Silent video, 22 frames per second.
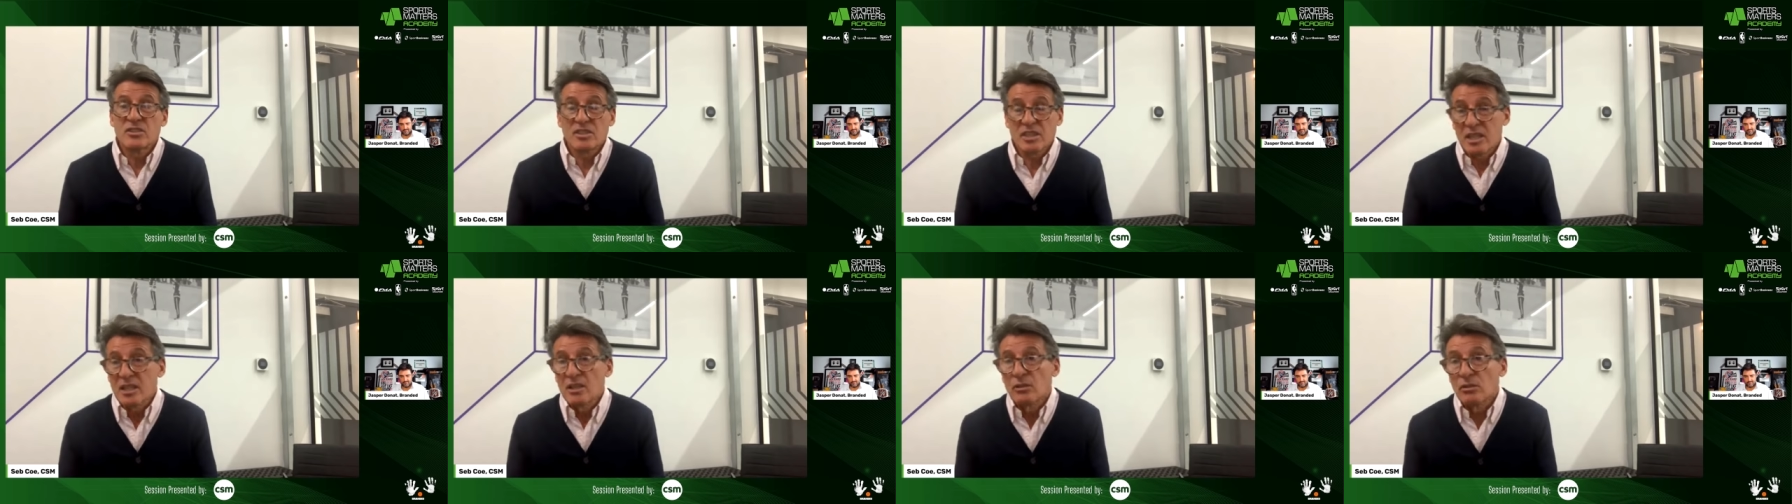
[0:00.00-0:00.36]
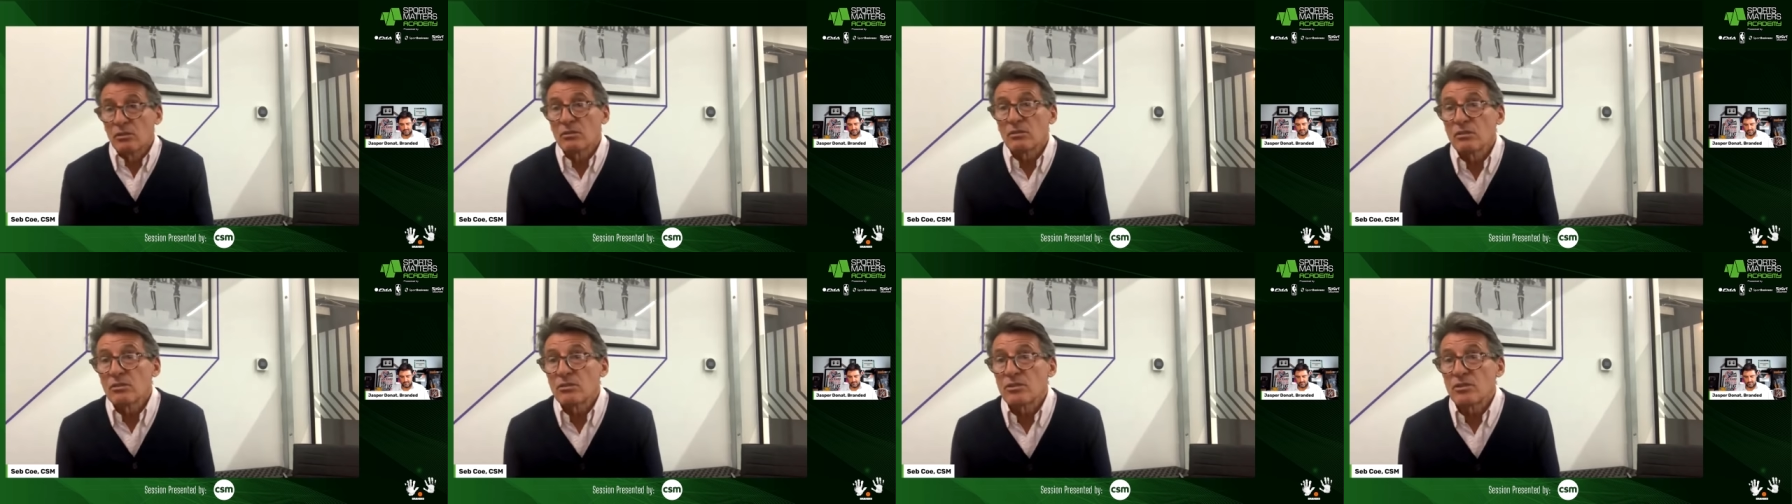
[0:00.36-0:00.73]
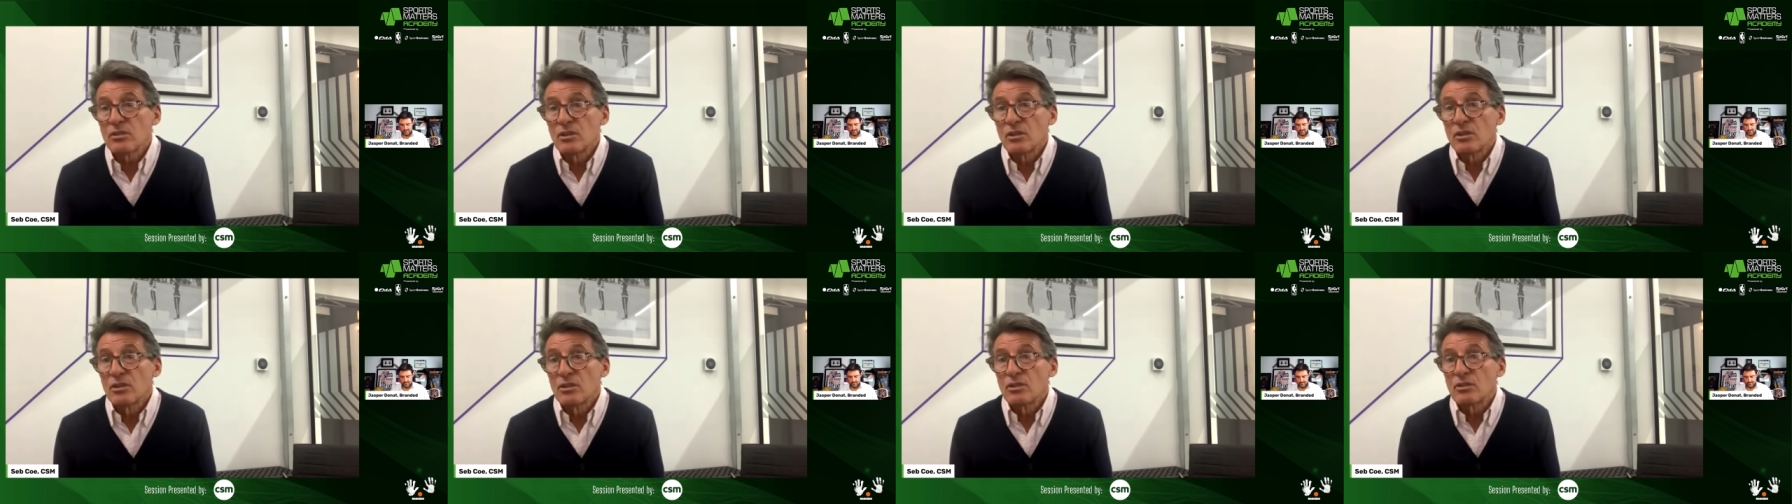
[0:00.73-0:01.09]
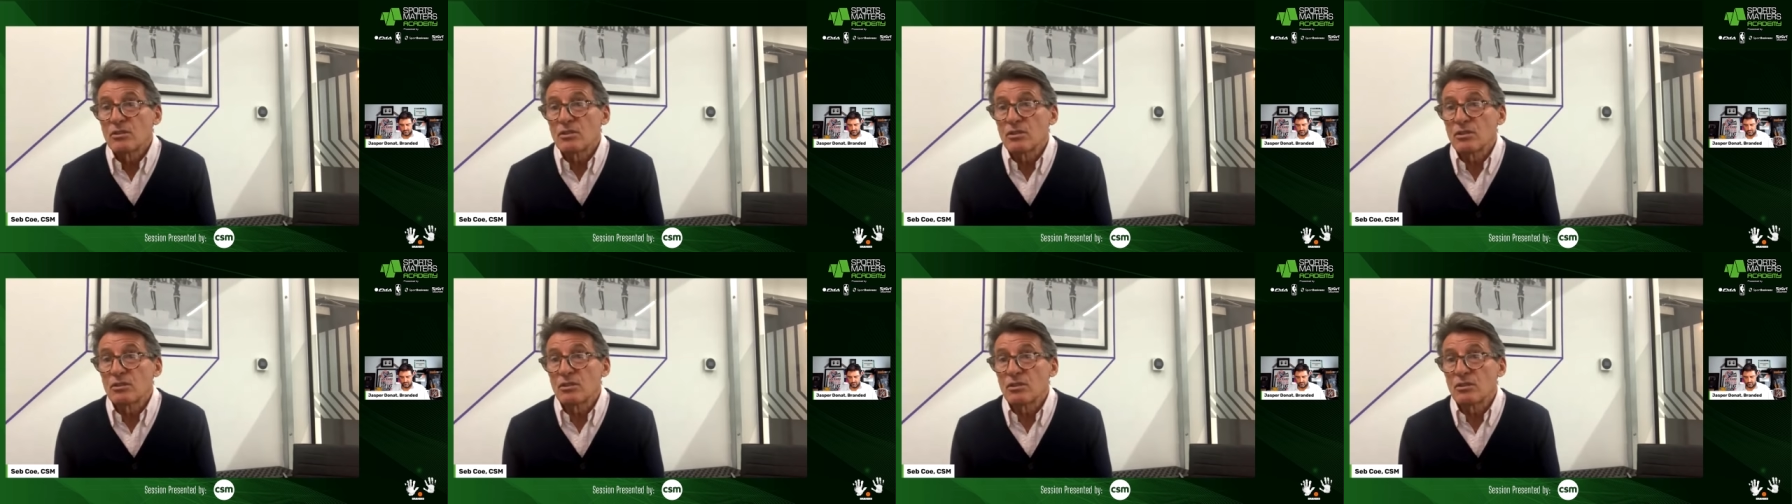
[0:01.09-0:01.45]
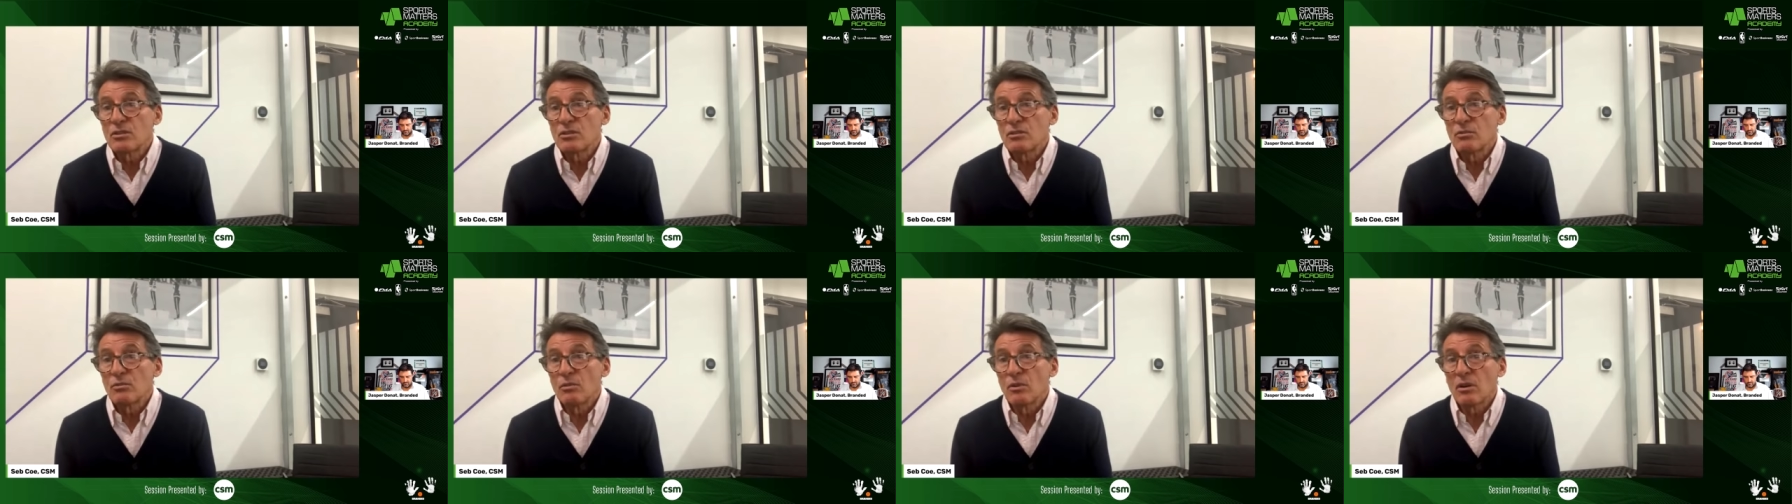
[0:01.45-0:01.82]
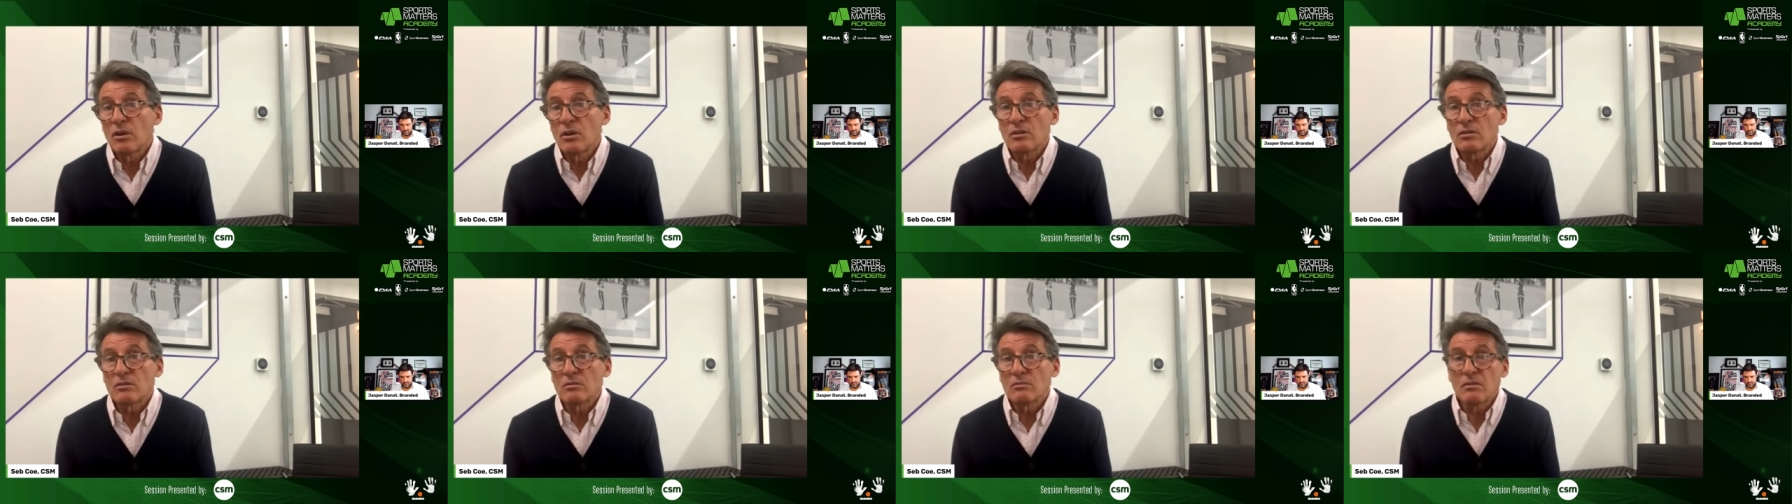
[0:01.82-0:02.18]
skills to do
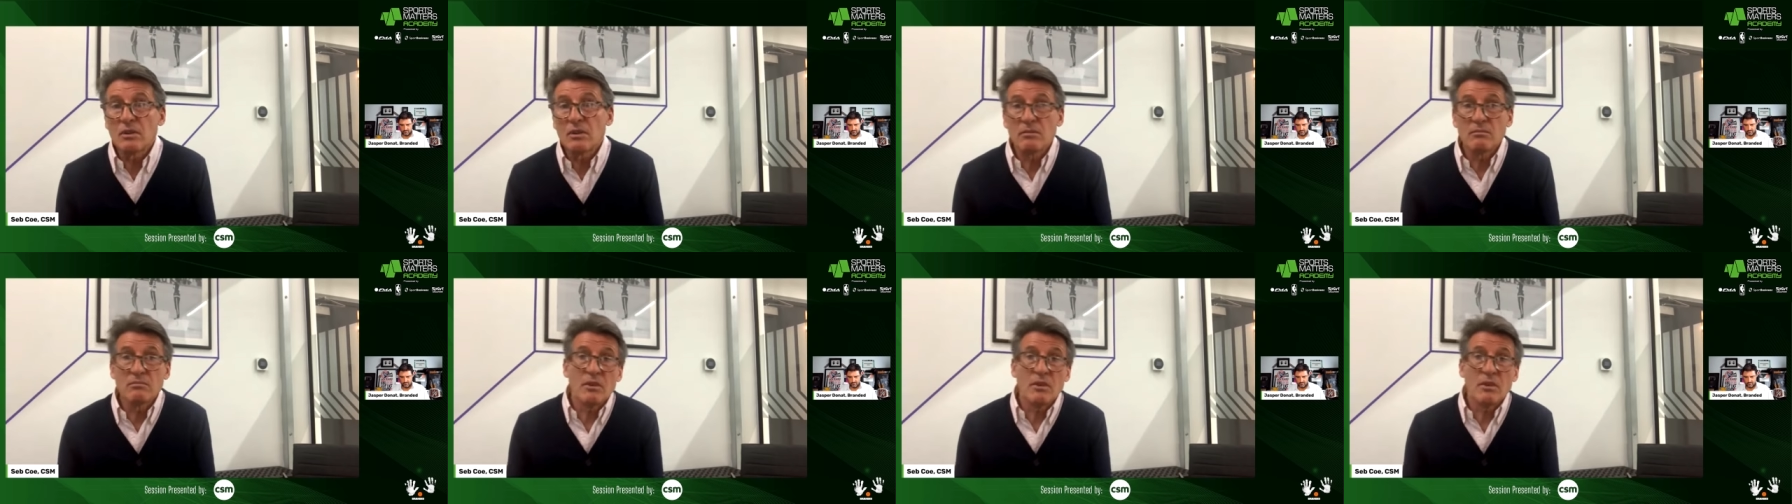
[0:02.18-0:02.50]
what